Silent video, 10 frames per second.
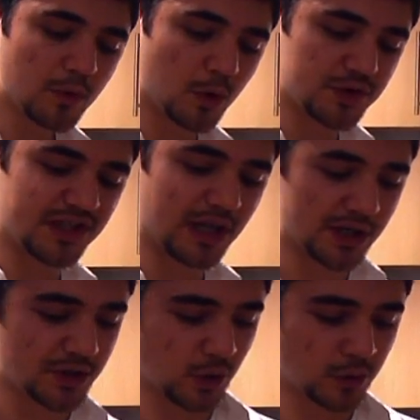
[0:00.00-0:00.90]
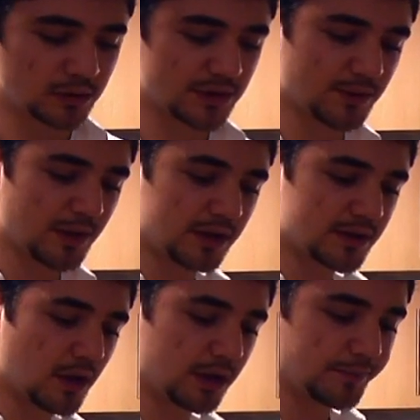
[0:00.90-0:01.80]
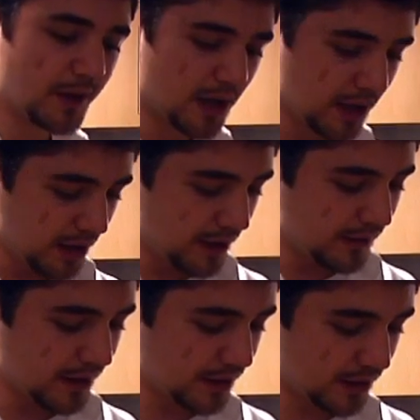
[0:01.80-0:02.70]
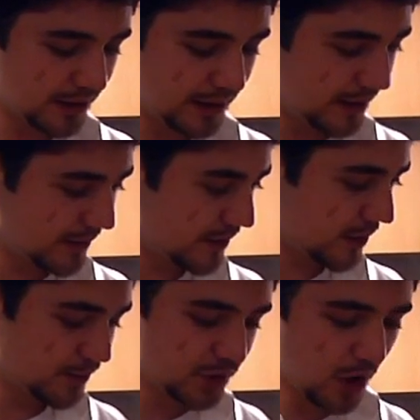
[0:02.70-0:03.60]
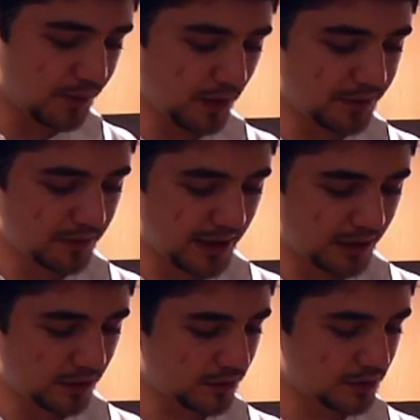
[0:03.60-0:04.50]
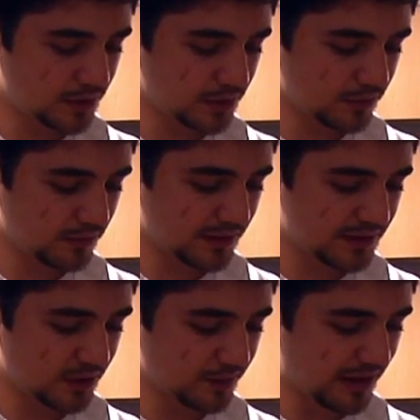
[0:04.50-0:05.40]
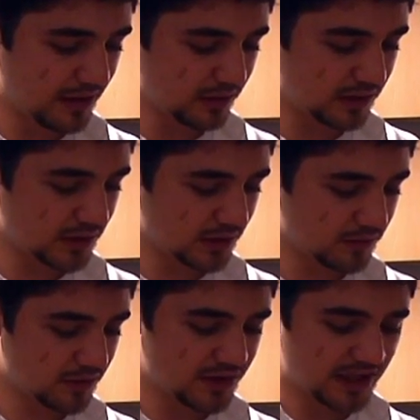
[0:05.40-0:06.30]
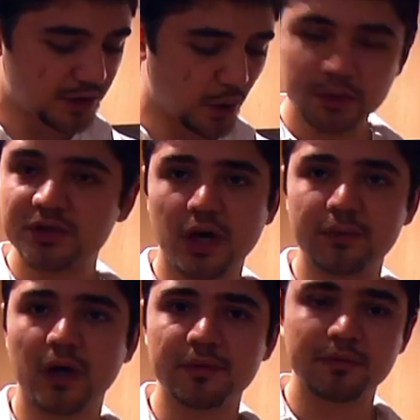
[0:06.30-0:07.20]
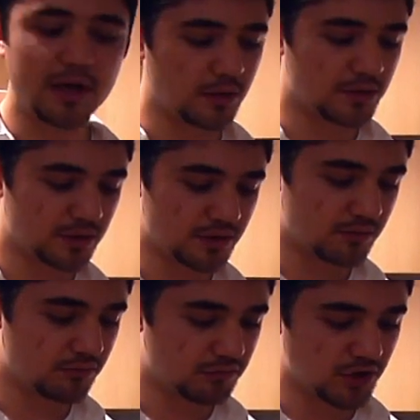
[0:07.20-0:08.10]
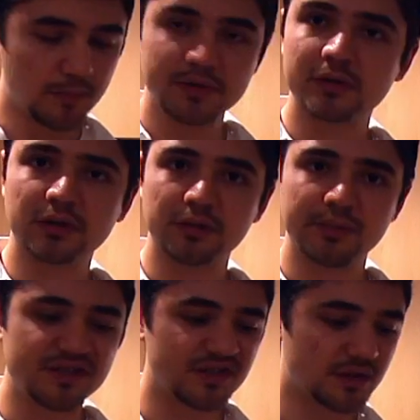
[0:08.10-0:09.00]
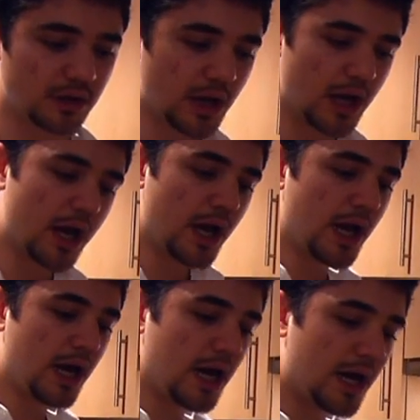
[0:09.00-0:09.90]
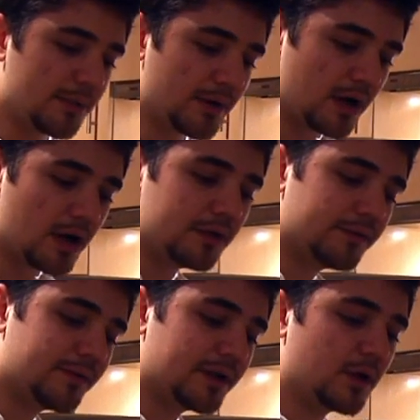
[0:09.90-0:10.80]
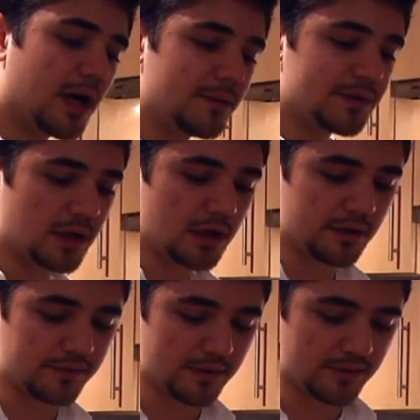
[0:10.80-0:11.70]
or cilantro, as the Americans call it. Then you're going to need some chopped up tomatoes. These are about 6 whole chopped up tomatoes, just chopped into little pieces. And about 150 grams of